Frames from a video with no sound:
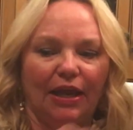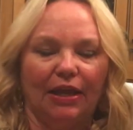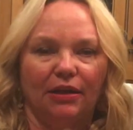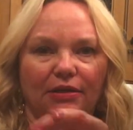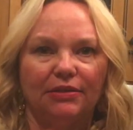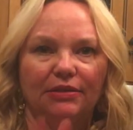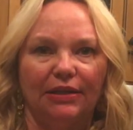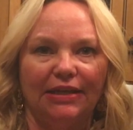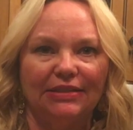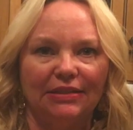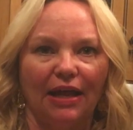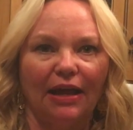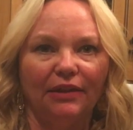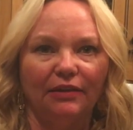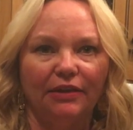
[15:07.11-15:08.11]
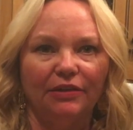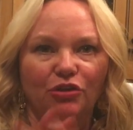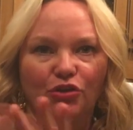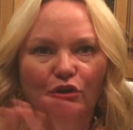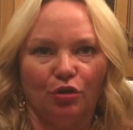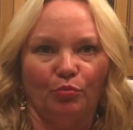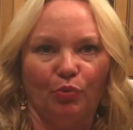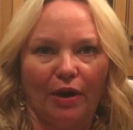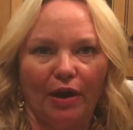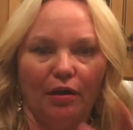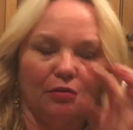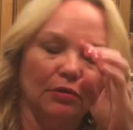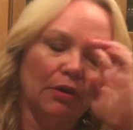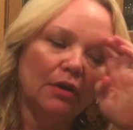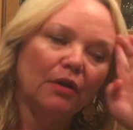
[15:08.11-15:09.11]
and it's less likely to turn
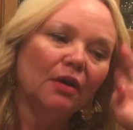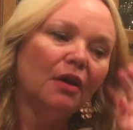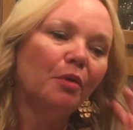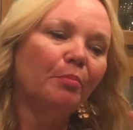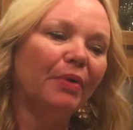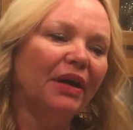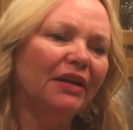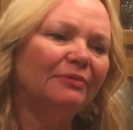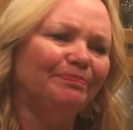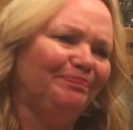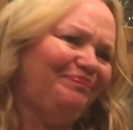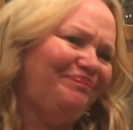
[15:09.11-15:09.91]
brown, but